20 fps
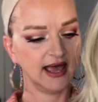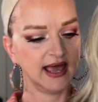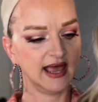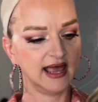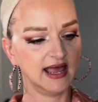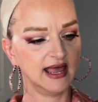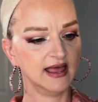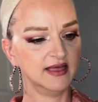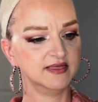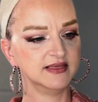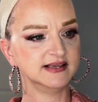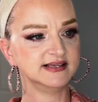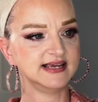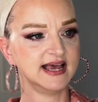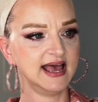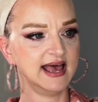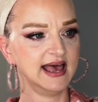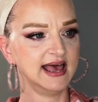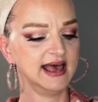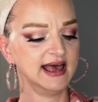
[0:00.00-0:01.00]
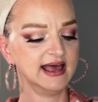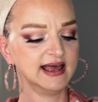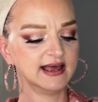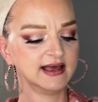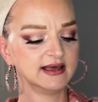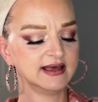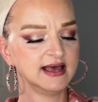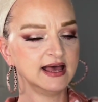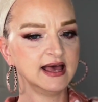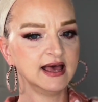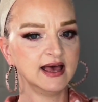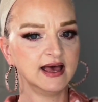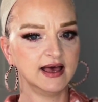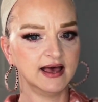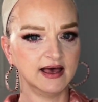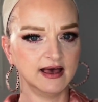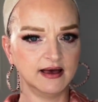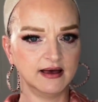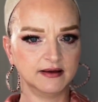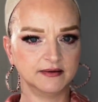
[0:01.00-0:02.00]
and the tag.
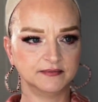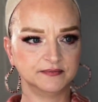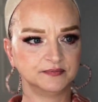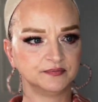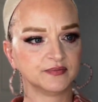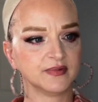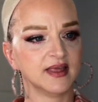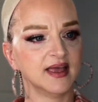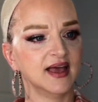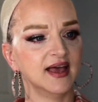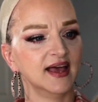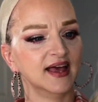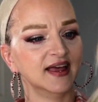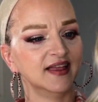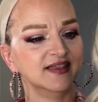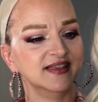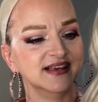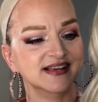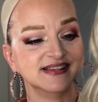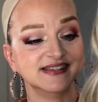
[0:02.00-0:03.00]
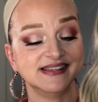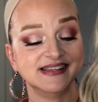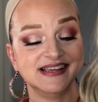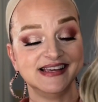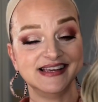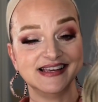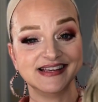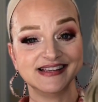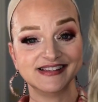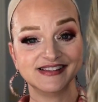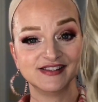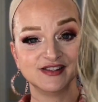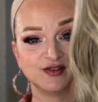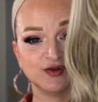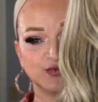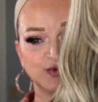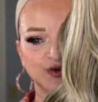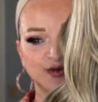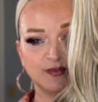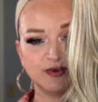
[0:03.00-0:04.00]
This is the
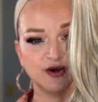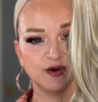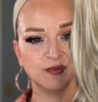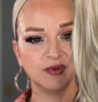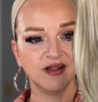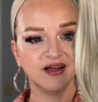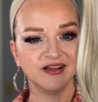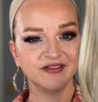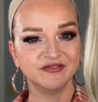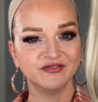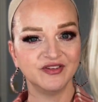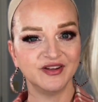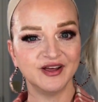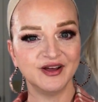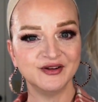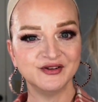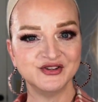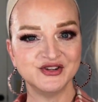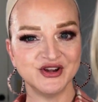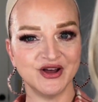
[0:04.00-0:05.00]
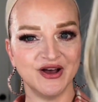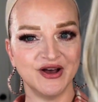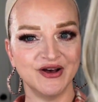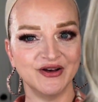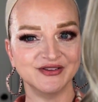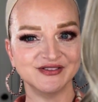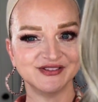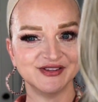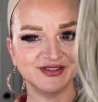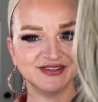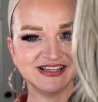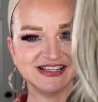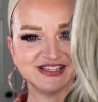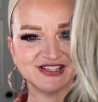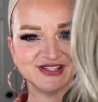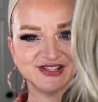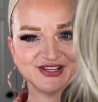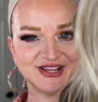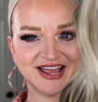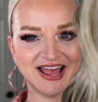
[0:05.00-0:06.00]
Rootbeer Blonde Float, y'all. So
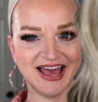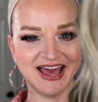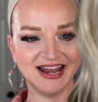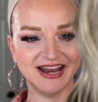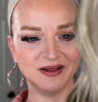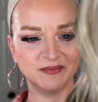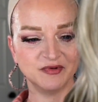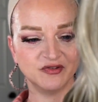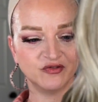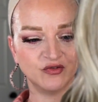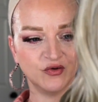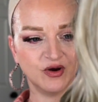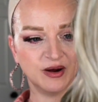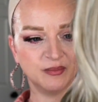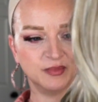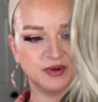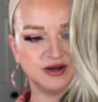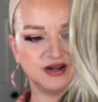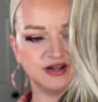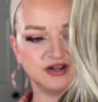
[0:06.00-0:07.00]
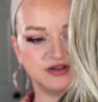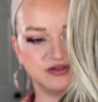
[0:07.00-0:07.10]
let's look at it before I put it